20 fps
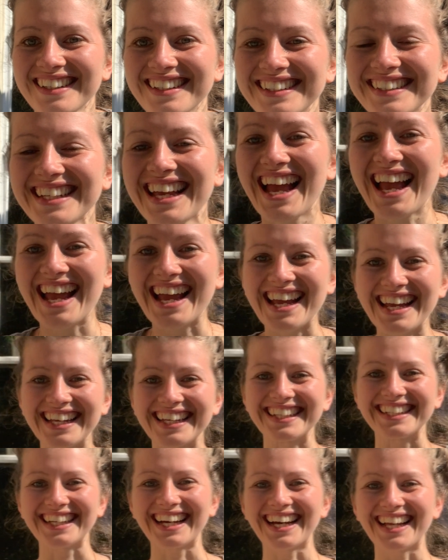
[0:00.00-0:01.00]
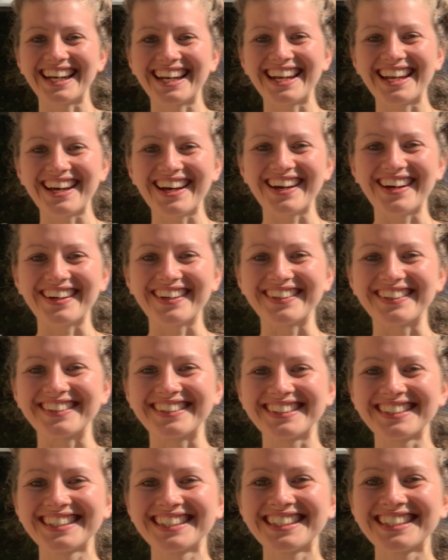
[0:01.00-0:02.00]
Yay!
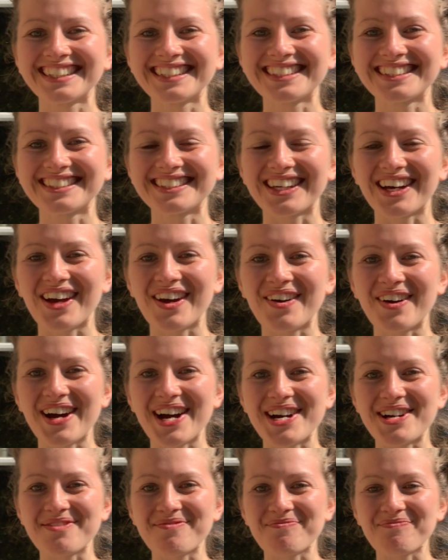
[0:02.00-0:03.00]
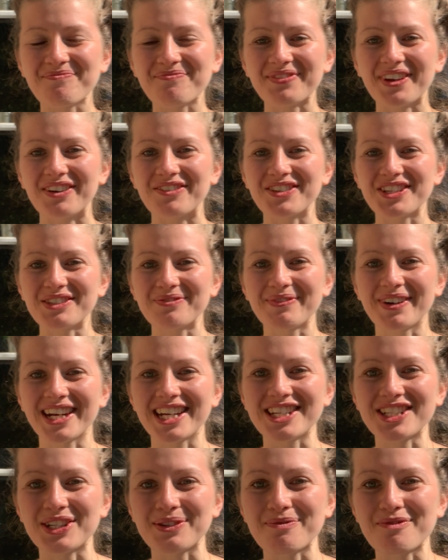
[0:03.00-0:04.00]
Hello! So I've just
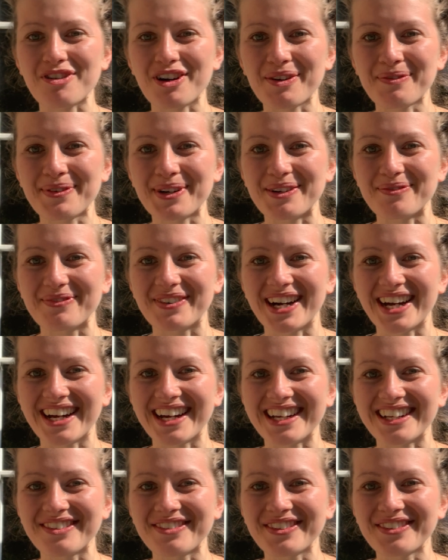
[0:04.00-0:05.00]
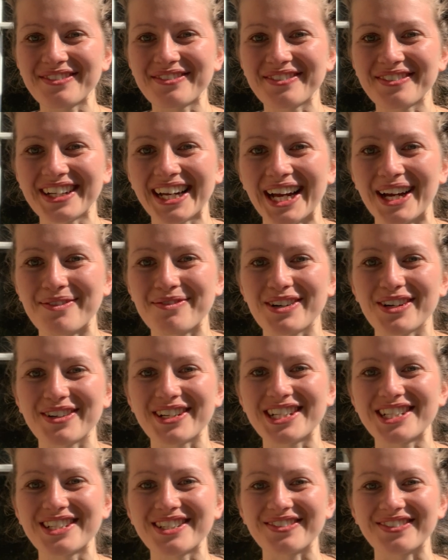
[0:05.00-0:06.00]
managed to prop up my camera,
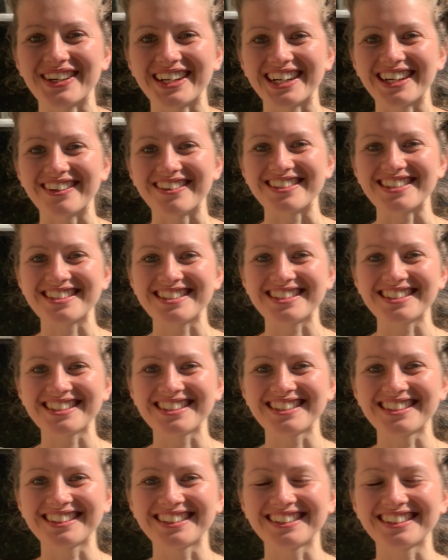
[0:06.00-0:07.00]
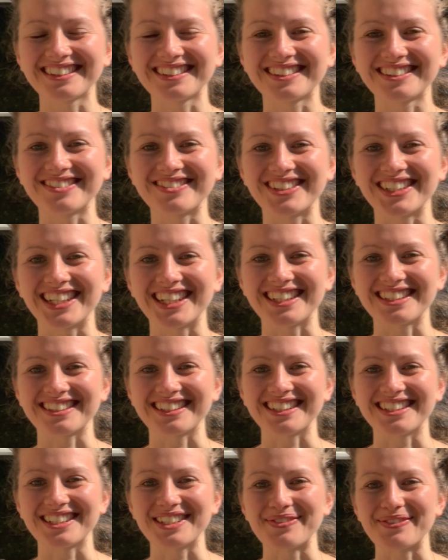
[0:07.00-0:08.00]
which is why I was really
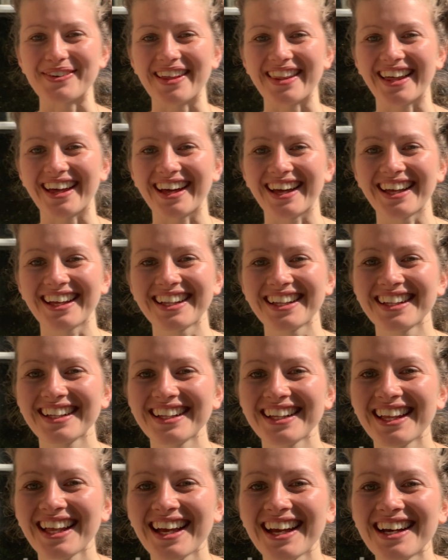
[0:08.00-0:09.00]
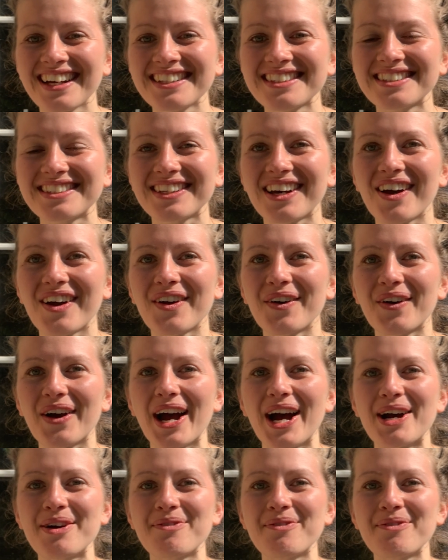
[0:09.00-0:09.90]
excited about that. So